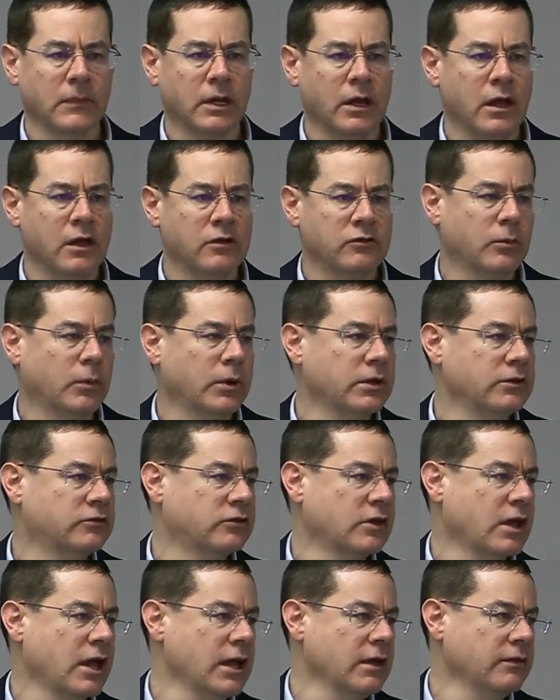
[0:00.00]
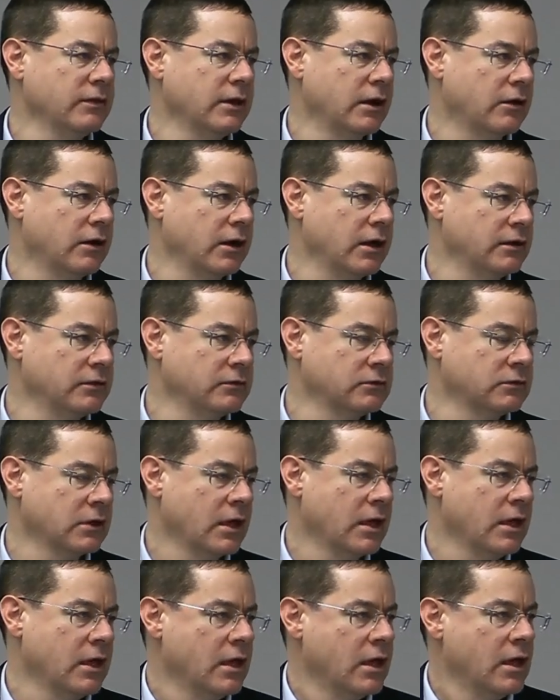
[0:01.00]
So, what he's saying there is
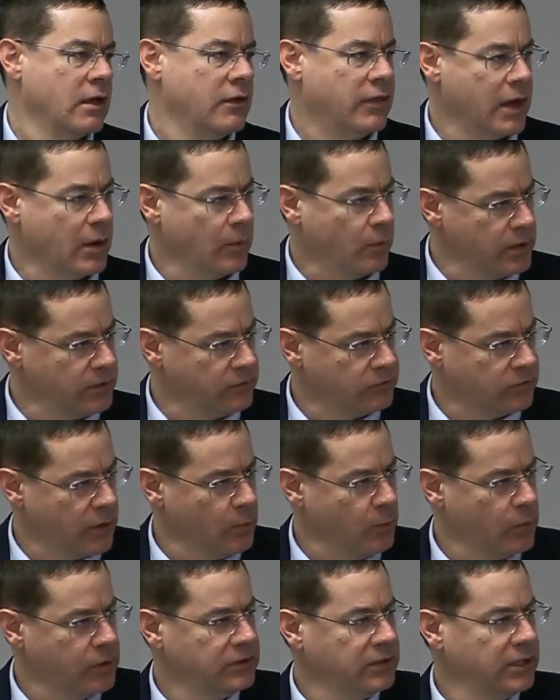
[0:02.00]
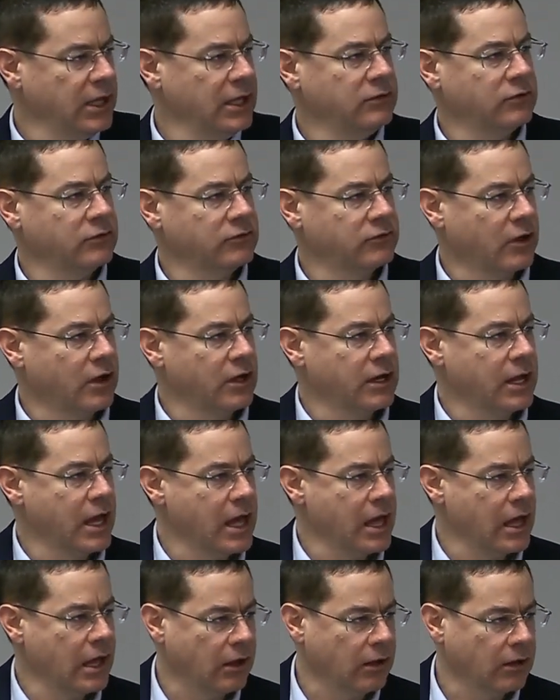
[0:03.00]
that when someone teaches on
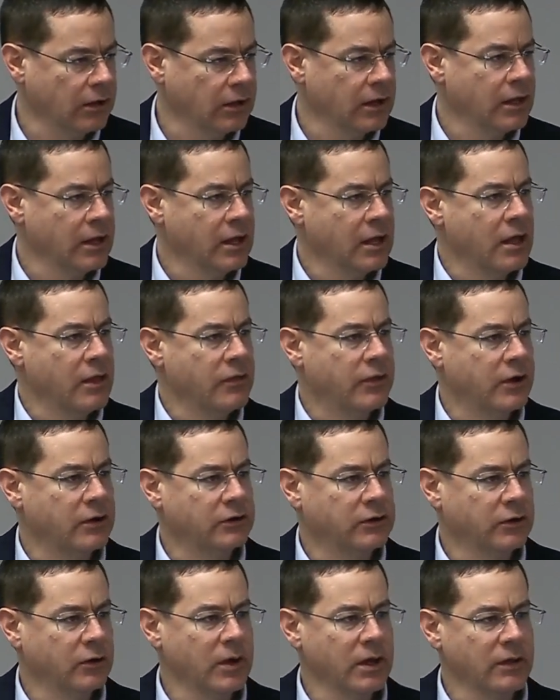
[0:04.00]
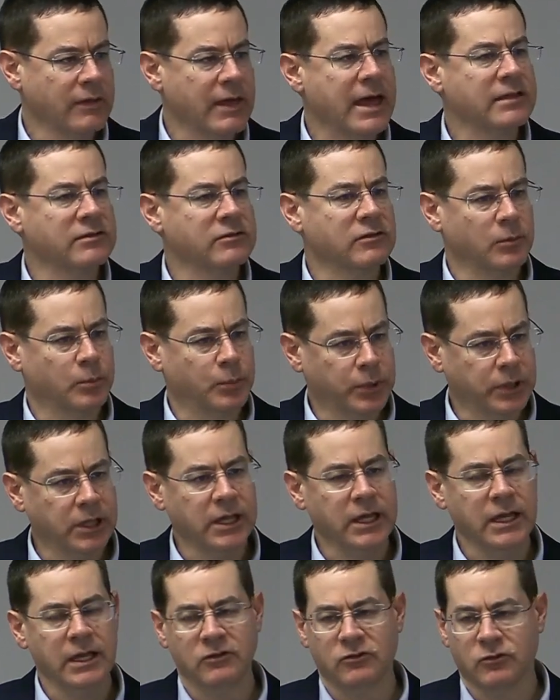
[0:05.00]
hell, they're doing that to
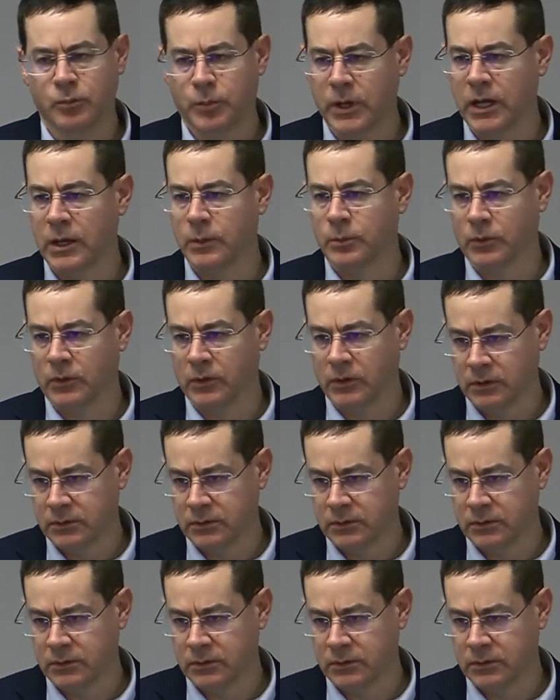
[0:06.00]
please people.